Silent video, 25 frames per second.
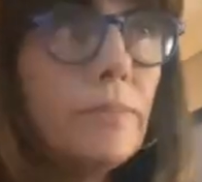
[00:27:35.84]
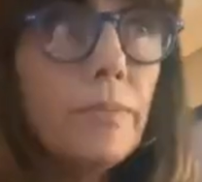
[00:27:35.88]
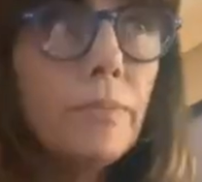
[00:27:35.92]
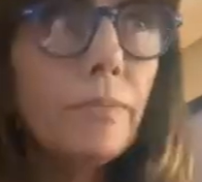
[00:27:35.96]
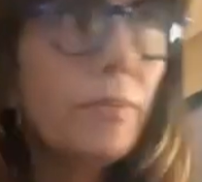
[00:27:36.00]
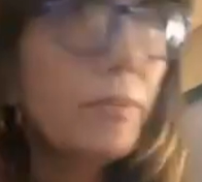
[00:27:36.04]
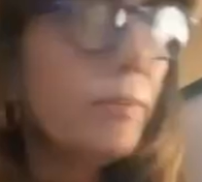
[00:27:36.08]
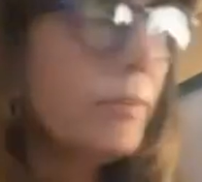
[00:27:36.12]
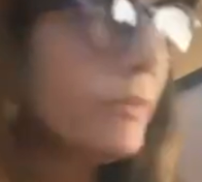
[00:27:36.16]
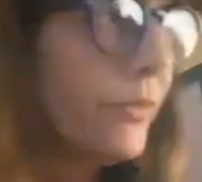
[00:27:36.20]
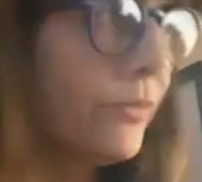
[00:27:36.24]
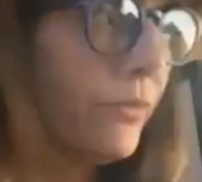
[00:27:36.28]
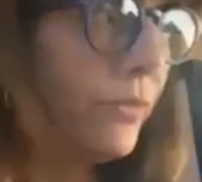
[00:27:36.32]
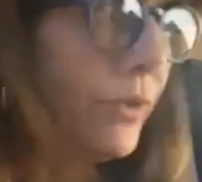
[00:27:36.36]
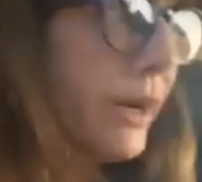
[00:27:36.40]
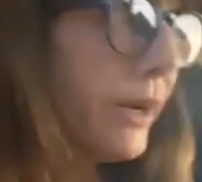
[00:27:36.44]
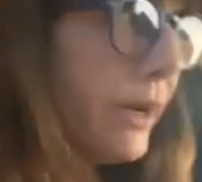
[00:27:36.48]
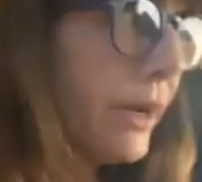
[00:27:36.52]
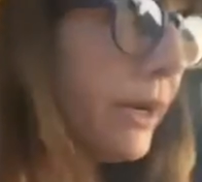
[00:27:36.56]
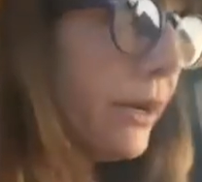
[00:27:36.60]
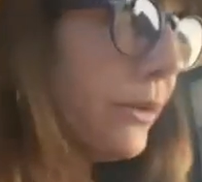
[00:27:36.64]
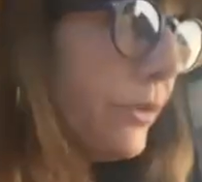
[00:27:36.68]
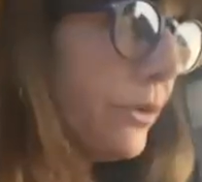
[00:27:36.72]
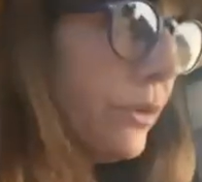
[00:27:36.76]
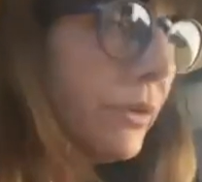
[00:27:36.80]
right
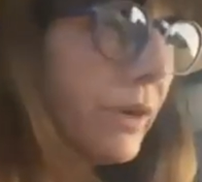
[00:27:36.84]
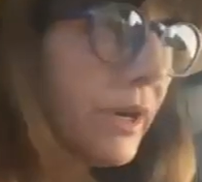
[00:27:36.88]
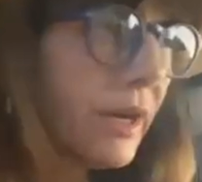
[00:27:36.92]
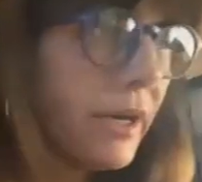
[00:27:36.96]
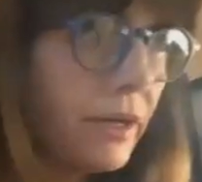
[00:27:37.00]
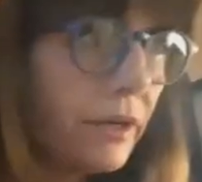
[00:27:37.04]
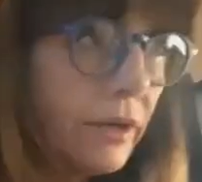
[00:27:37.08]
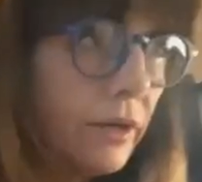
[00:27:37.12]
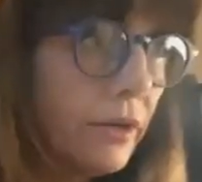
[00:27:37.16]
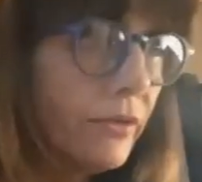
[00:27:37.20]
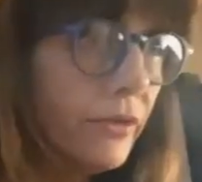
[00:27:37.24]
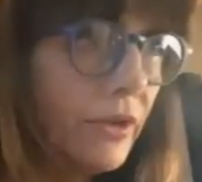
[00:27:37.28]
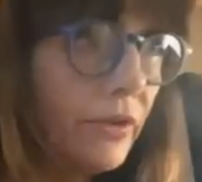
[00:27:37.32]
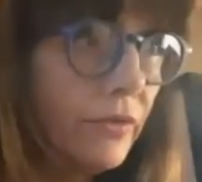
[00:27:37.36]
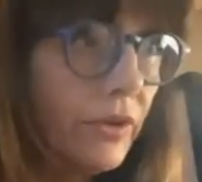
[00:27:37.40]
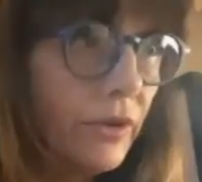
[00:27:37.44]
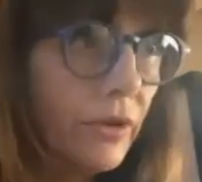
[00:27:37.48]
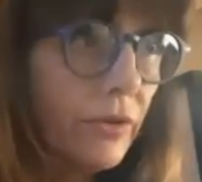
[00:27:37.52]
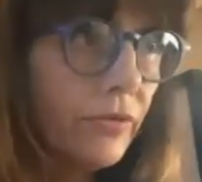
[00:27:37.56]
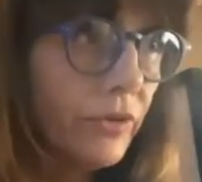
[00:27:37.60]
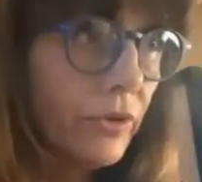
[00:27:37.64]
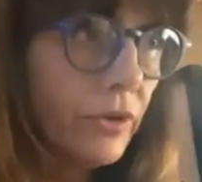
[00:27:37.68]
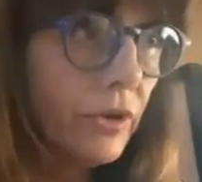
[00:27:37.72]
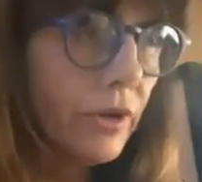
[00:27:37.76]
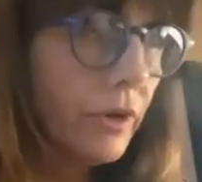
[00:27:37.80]
now you kind of, even if
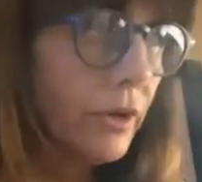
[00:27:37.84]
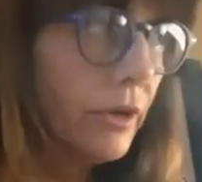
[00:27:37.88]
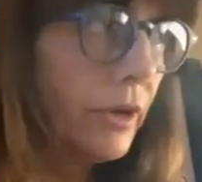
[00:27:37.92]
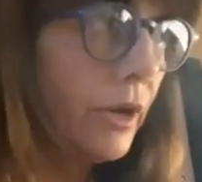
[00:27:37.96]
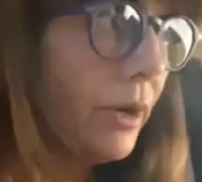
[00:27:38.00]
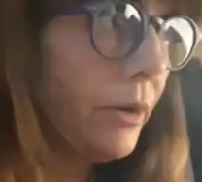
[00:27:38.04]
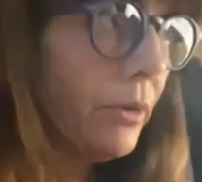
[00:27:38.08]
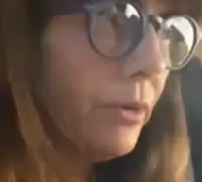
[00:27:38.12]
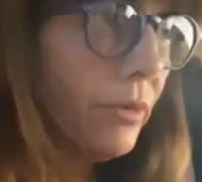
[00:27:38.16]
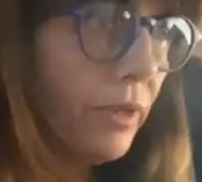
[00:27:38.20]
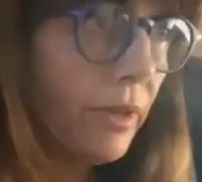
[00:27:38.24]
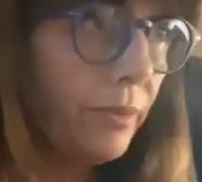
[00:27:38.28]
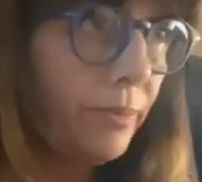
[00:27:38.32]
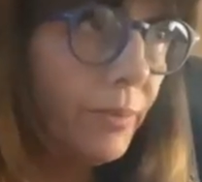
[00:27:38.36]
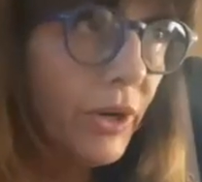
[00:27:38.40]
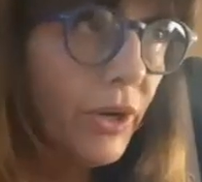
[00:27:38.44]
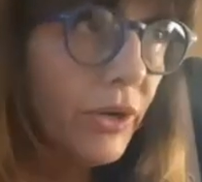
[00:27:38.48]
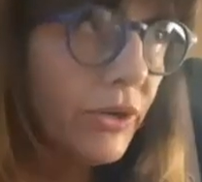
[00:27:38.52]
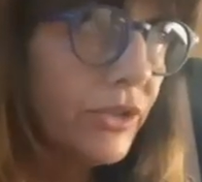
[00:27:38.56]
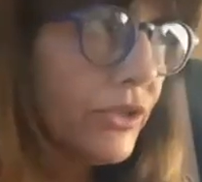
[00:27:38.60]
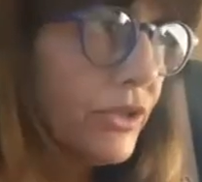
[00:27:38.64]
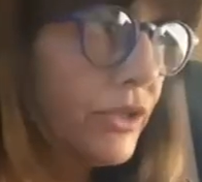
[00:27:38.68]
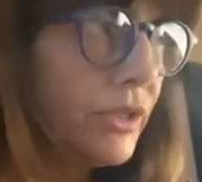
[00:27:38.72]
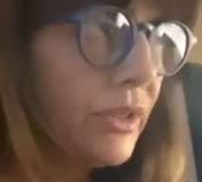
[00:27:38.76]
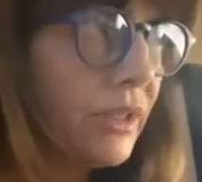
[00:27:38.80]
you don't know the
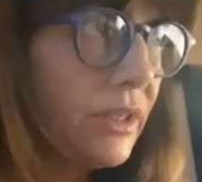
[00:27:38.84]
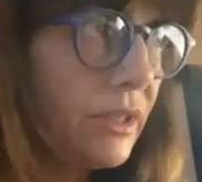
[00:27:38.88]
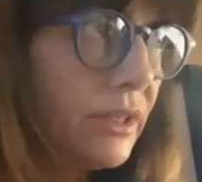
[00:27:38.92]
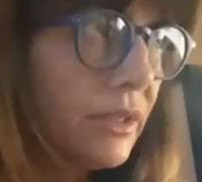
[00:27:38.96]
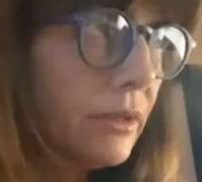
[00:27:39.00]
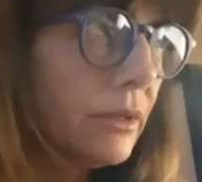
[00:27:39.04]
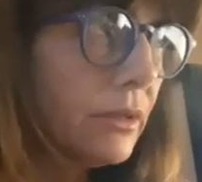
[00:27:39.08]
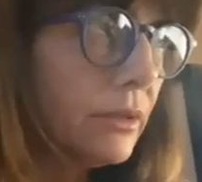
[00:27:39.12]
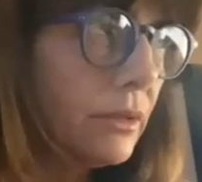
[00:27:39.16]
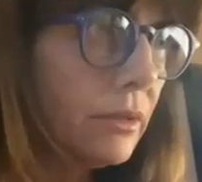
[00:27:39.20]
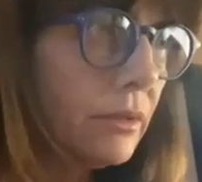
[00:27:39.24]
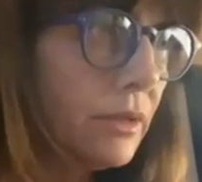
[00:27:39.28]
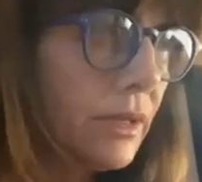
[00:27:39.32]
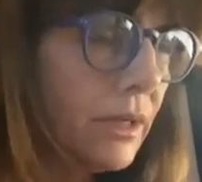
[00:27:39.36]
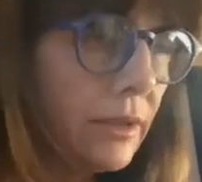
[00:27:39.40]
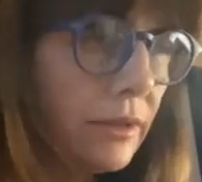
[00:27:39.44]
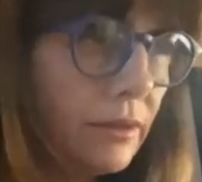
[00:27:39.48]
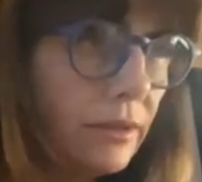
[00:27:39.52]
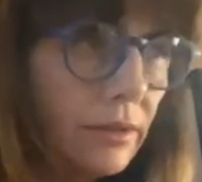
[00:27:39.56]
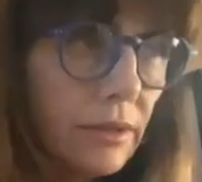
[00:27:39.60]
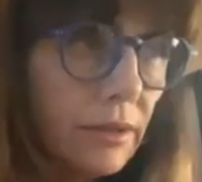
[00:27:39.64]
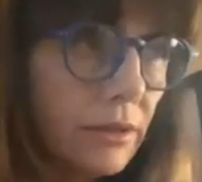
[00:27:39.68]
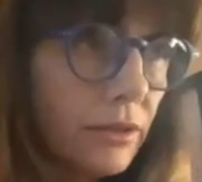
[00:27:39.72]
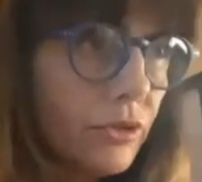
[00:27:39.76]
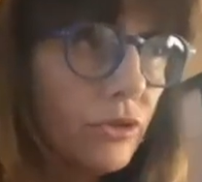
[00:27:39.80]
person,
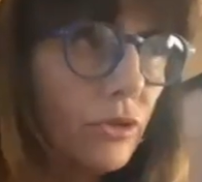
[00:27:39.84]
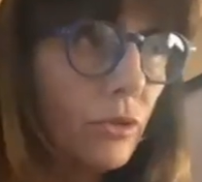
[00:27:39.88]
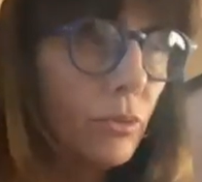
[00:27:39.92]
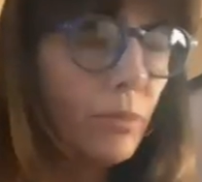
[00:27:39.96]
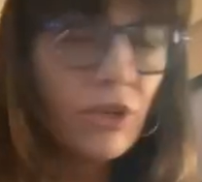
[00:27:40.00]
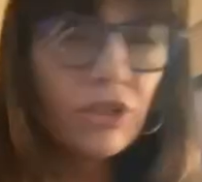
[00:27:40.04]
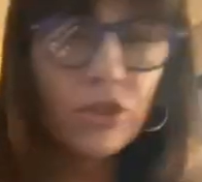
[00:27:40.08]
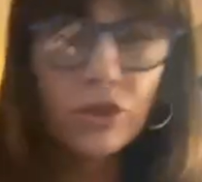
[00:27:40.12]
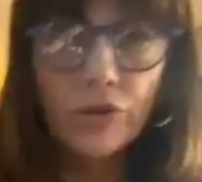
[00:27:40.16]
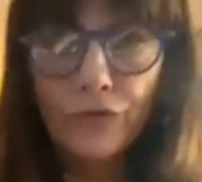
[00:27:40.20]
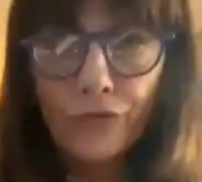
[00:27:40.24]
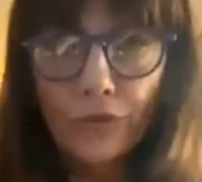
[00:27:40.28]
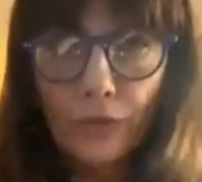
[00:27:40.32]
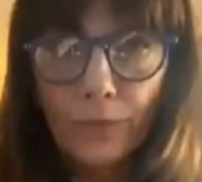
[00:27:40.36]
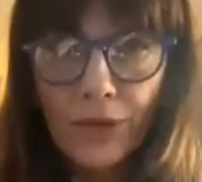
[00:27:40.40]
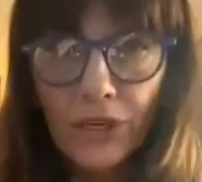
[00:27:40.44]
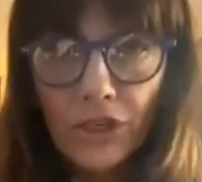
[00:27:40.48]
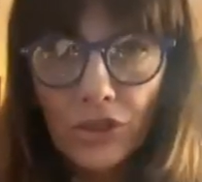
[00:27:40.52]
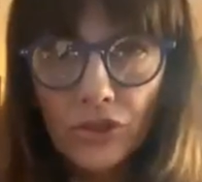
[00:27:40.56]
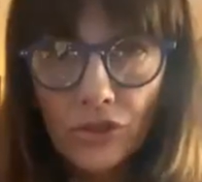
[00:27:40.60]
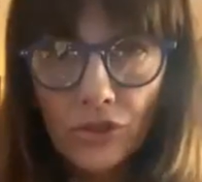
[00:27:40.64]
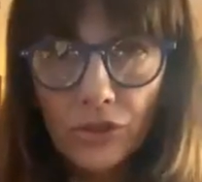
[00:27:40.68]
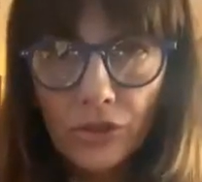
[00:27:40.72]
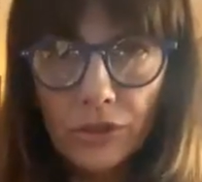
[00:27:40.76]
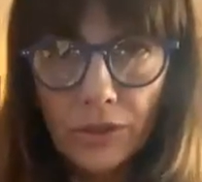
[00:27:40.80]
there's so much
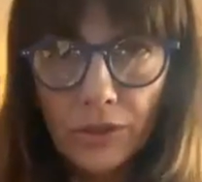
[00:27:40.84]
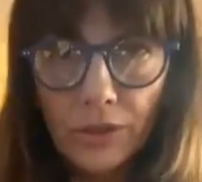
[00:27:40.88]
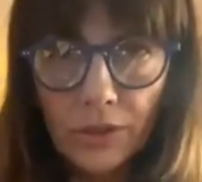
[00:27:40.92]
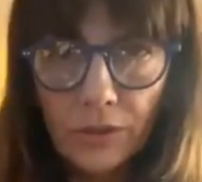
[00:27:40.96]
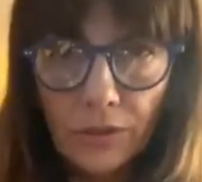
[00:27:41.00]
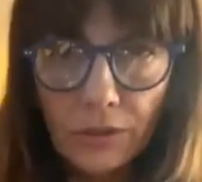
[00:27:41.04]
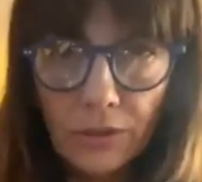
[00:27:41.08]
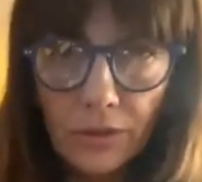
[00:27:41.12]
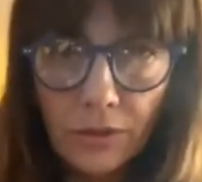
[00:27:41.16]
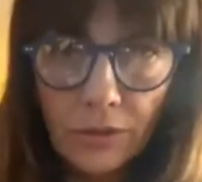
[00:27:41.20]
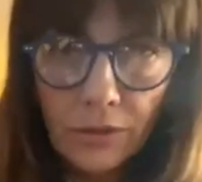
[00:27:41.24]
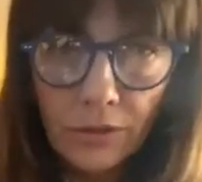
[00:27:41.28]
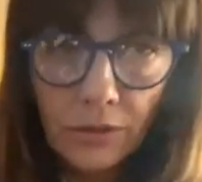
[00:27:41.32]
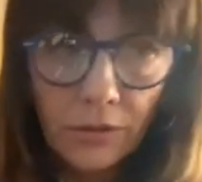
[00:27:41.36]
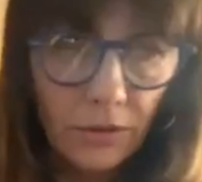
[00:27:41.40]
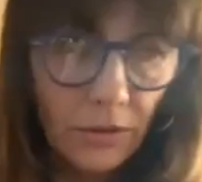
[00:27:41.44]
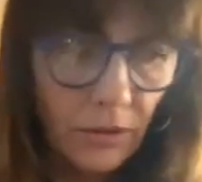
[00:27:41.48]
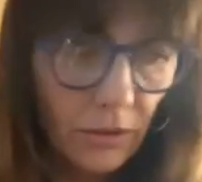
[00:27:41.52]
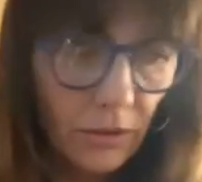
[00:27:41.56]
information on